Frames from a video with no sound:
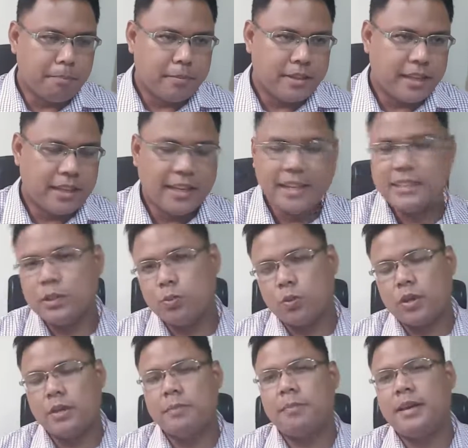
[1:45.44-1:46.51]
deadlines that
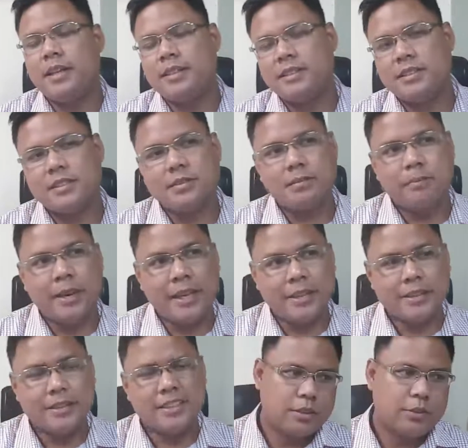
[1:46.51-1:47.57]
weren't
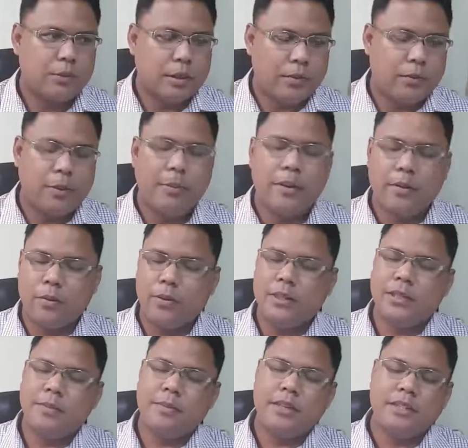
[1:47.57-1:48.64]
met. So we
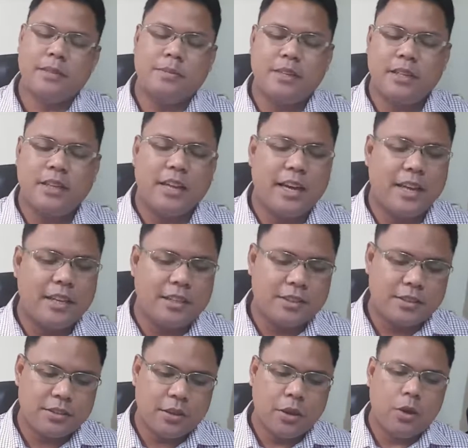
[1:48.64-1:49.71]
didn't meet some
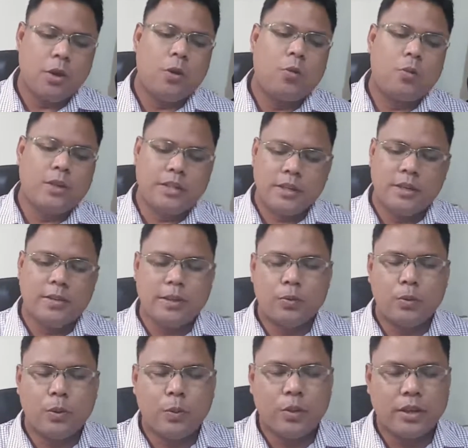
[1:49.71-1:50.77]
deadlines. We
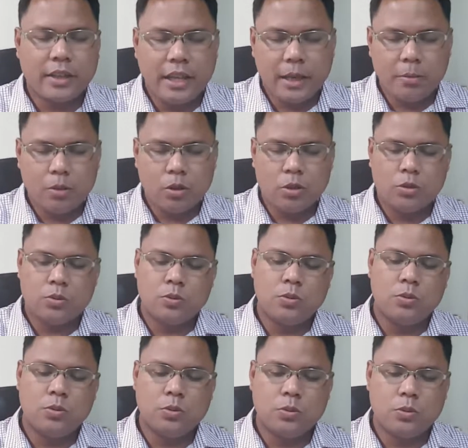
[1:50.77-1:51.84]
weren't able
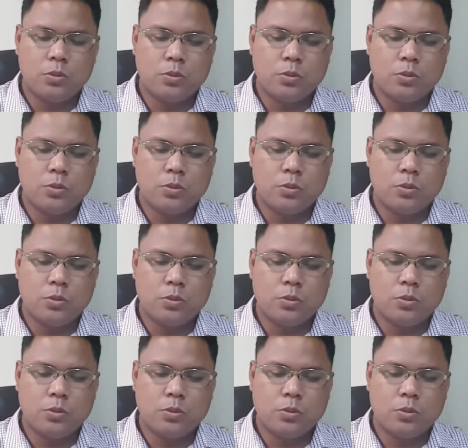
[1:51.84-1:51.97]
to